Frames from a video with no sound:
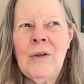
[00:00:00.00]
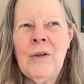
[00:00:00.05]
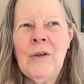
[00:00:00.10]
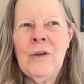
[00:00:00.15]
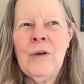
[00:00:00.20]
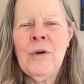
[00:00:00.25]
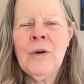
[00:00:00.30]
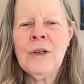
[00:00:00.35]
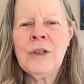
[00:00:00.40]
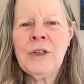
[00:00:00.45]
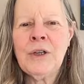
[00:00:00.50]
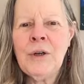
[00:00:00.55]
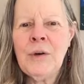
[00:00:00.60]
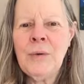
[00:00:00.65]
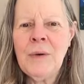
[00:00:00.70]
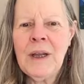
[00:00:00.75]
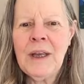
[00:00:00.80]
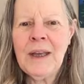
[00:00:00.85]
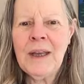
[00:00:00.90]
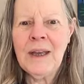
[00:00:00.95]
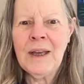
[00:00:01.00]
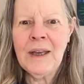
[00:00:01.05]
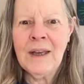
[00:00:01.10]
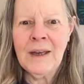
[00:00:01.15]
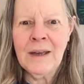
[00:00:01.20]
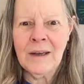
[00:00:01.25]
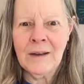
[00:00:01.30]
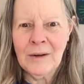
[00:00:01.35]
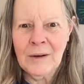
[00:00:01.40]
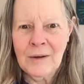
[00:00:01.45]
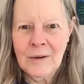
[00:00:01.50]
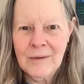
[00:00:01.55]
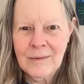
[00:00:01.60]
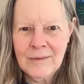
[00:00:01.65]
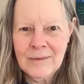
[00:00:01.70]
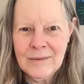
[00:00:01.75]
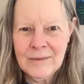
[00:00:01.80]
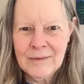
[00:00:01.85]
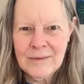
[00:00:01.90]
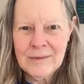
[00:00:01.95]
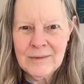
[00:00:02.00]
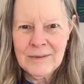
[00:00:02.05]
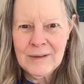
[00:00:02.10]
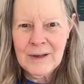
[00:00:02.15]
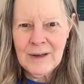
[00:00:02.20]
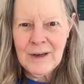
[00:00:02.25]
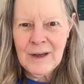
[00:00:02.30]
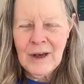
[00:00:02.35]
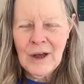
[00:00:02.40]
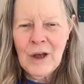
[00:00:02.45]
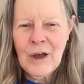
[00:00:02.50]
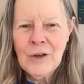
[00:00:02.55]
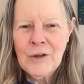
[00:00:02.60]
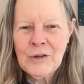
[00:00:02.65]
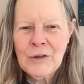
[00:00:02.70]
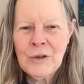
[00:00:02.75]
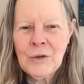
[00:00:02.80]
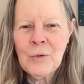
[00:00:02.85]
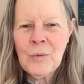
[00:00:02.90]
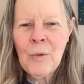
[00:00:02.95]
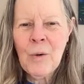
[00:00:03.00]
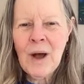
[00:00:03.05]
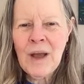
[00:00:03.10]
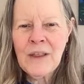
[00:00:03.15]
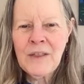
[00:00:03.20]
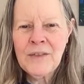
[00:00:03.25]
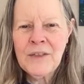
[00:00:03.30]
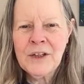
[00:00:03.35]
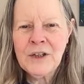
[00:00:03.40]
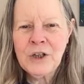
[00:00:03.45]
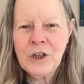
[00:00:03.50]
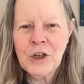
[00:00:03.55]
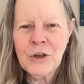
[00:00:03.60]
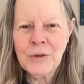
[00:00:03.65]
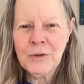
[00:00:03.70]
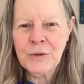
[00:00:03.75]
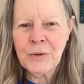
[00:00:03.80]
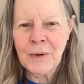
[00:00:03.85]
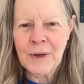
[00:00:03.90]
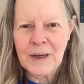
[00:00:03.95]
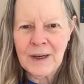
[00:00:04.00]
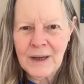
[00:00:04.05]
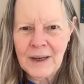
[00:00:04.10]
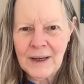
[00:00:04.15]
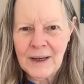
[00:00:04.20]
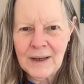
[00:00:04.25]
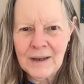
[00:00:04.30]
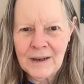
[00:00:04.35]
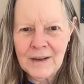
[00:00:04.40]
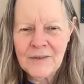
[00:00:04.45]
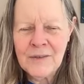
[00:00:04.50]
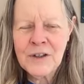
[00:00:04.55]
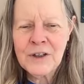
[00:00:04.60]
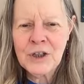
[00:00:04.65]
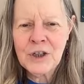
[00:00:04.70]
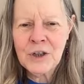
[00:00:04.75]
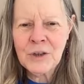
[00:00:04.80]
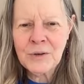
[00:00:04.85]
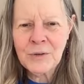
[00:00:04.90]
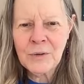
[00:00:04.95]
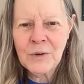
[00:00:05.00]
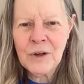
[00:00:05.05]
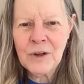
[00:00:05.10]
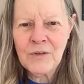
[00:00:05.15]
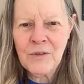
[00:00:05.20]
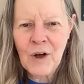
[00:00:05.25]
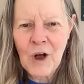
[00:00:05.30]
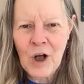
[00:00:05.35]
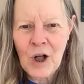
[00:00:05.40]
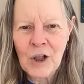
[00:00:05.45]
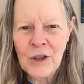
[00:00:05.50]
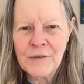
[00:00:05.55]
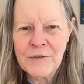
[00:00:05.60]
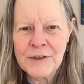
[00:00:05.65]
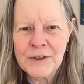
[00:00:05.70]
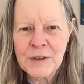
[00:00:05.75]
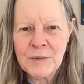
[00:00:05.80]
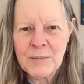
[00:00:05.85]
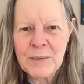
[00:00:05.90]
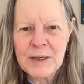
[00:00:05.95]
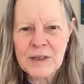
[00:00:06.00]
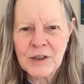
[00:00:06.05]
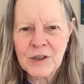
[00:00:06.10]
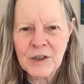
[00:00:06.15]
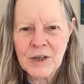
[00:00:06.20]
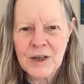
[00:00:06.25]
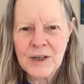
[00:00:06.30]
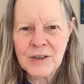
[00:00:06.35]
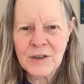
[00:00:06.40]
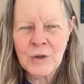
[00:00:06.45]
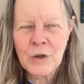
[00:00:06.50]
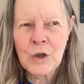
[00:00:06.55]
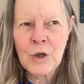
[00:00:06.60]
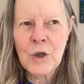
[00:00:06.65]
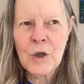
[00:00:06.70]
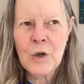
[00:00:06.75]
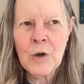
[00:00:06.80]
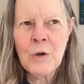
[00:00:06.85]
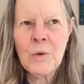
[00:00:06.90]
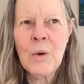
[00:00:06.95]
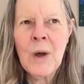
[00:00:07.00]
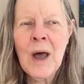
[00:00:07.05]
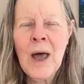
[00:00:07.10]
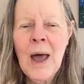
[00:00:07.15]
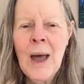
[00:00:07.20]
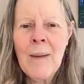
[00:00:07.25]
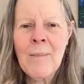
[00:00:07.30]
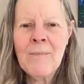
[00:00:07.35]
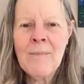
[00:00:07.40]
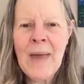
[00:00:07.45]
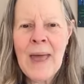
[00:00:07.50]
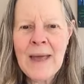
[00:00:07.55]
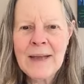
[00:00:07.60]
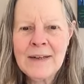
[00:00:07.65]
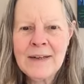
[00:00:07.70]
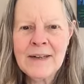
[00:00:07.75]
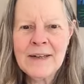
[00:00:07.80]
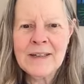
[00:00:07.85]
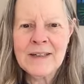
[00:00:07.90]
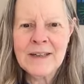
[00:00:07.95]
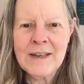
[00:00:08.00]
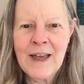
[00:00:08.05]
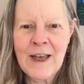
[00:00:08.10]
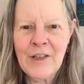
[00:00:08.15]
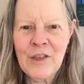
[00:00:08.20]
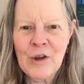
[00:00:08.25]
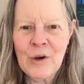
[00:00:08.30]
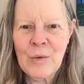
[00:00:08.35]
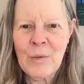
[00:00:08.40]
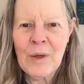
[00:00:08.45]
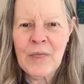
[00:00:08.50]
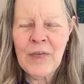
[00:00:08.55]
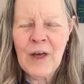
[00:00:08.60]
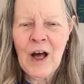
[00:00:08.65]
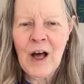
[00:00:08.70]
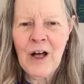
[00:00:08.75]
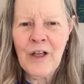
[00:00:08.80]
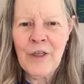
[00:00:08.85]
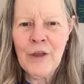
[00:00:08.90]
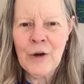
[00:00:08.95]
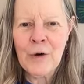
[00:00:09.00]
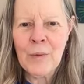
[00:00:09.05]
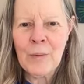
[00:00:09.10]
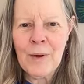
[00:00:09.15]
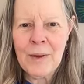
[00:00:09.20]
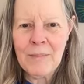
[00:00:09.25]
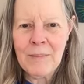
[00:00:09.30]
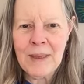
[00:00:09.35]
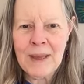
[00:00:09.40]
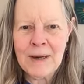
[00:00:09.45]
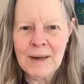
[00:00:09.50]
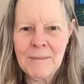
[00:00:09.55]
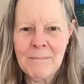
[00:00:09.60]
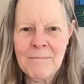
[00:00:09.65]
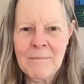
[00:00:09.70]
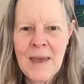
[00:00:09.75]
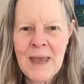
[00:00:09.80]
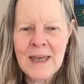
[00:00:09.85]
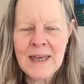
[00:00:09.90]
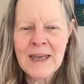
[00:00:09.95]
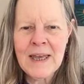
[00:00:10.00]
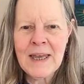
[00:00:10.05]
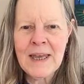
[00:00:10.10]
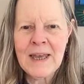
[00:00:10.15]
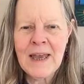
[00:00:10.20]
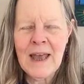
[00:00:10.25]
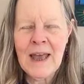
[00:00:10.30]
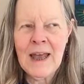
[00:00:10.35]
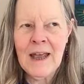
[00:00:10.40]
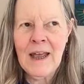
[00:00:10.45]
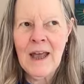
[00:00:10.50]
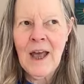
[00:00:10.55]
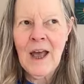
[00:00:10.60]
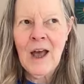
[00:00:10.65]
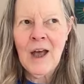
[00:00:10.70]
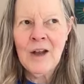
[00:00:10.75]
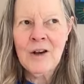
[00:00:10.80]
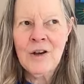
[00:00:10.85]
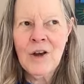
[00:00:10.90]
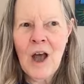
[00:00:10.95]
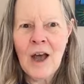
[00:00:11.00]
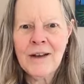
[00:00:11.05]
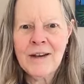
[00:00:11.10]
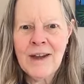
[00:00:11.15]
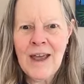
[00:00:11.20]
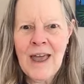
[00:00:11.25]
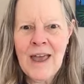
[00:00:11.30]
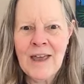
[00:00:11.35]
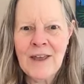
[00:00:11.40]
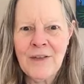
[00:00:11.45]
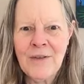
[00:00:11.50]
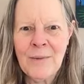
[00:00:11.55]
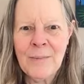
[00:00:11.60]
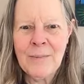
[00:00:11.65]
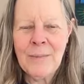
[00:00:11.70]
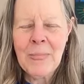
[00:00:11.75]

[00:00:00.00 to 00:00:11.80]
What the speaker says: you're tuning in to what the children need, the children of all of the species, you banding together with other women, making not a,